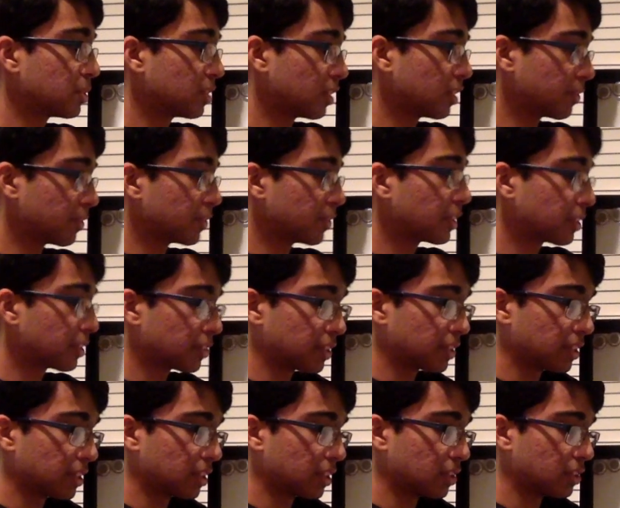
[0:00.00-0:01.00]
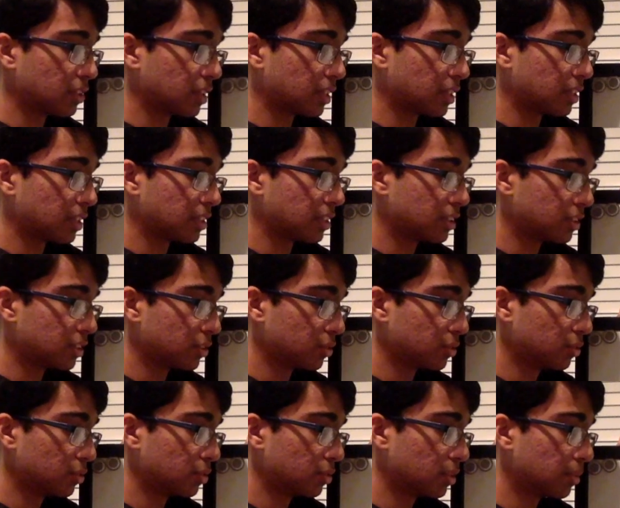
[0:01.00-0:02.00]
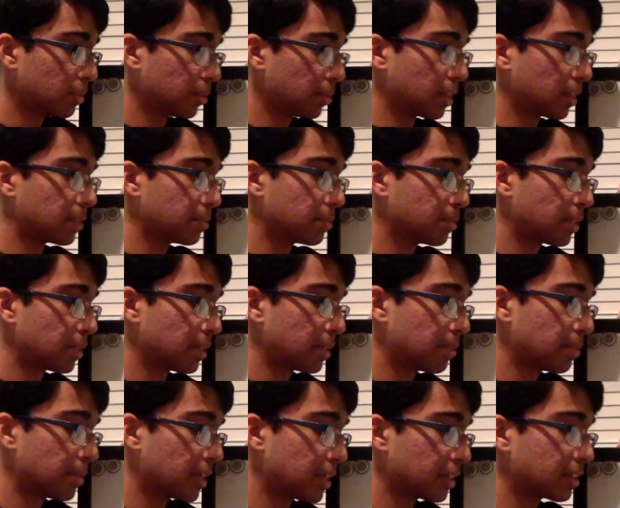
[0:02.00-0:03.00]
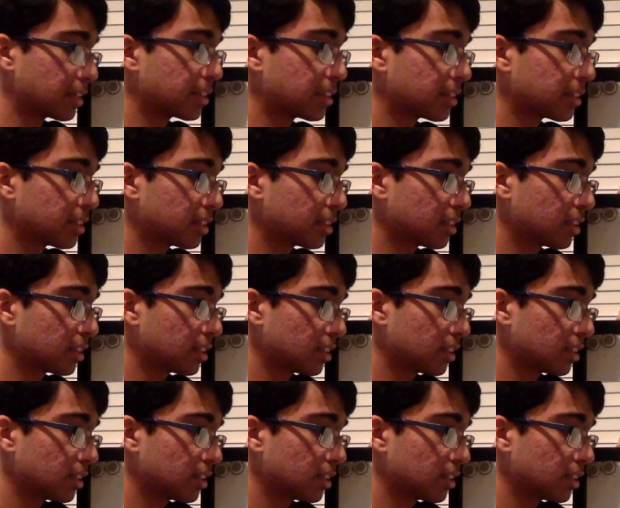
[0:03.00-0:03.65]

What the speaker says: delivering trehalose into the blood-brain barrier,